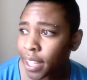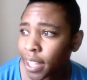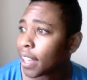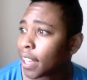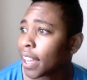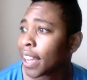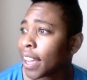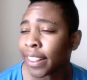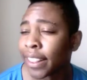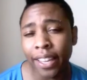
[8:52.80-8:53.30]

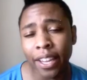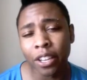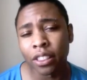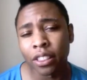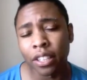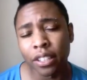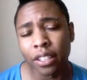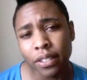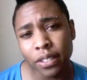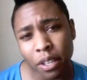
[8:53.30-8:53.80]
and they
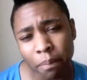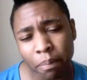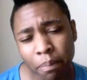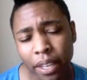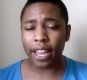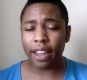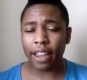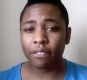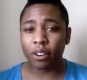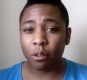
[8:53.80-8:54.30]
look stupid.
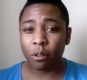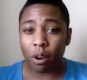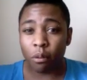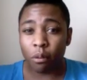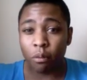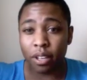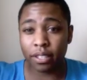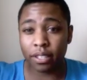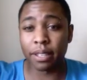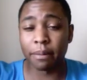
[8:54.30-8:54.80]
Everyone
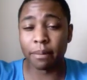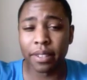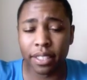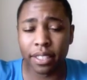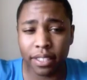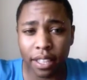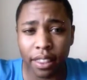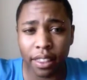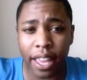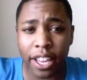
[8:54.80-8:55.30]
wants something to
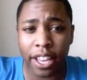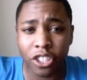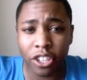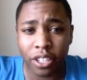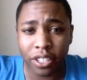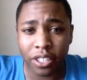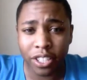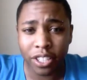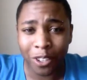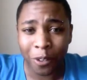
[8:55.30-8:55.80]
latch
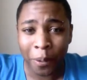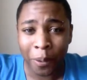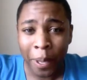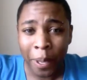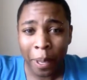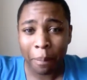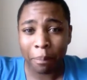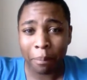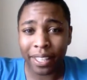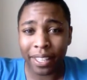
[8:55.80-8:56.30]
onto
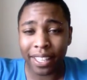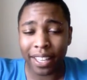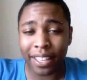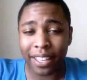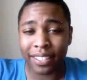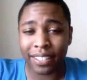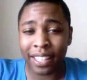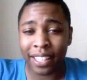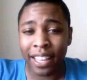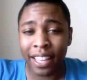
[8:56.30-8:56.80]

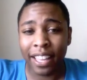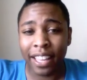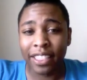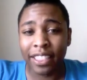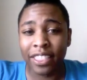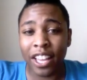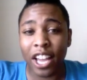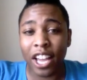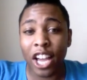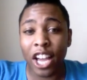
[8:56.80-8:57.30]
because
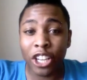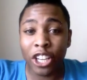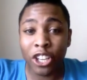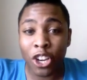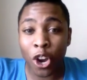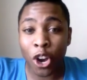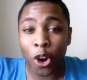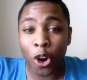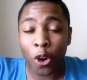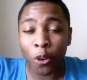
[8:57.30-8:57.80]
the
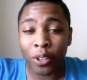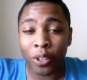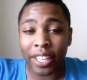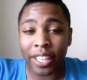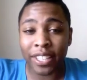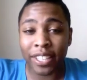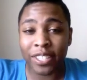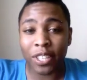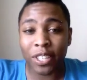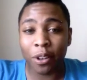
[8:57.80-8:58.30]
unknown
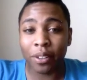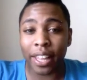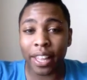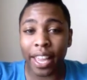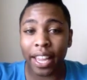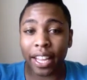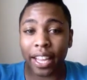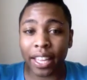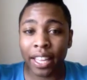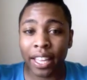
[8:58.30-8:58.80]
is so like
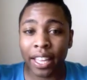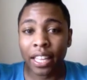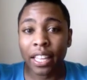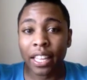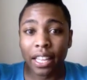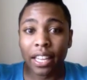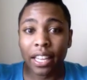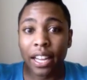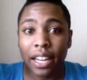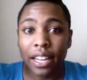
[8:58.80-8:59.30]

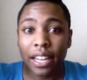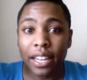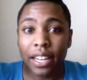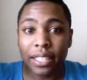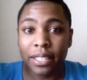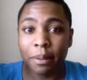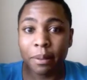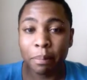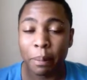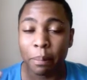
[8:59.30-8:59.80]

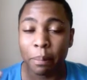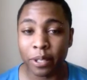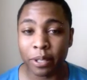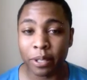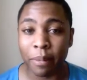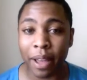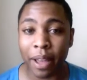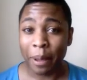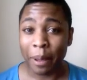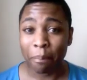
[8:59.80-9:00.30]
to people's
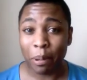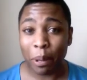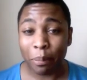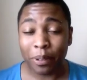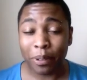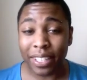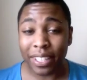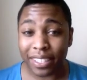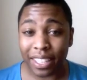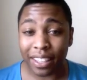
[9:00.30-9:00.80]
mind. People
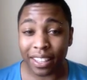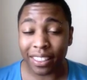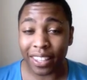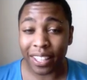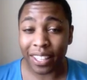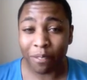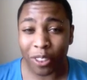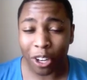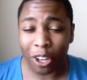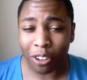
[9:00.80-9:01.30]
need to
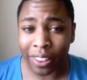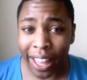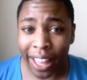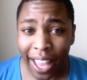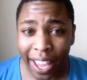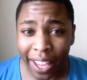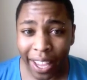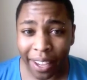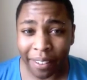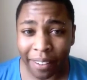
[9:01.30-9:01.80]
live their
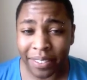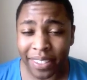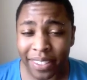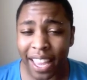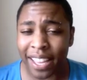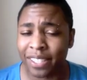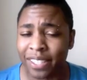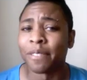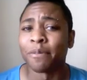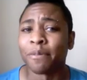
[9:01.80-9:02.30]
lives
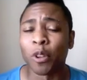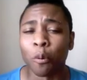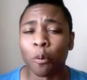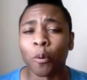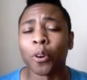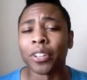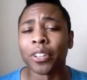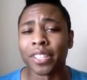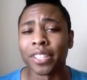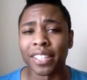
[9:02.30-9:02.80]
as if the
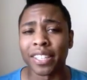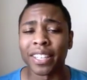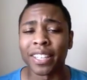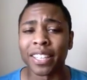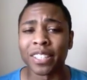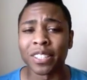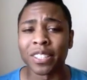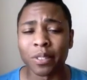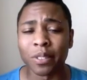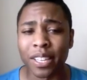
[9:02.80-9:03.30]
world is ending in
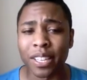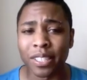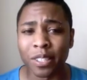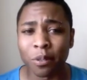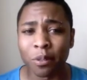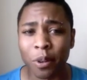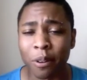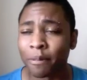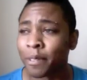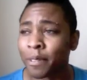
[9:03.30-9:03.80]

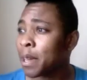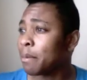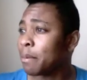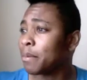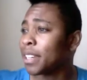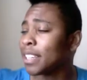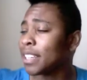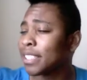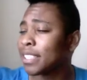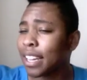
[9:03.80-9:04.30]
2012,
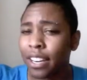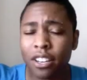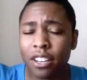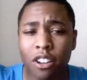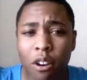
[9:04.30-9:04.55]
because I know